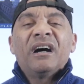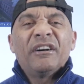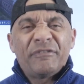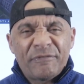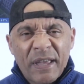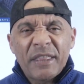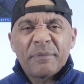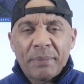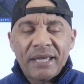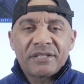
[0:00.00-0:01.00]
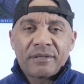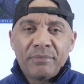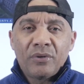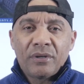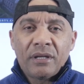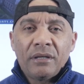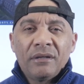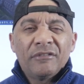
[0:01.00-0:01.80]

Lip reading: a faith-based community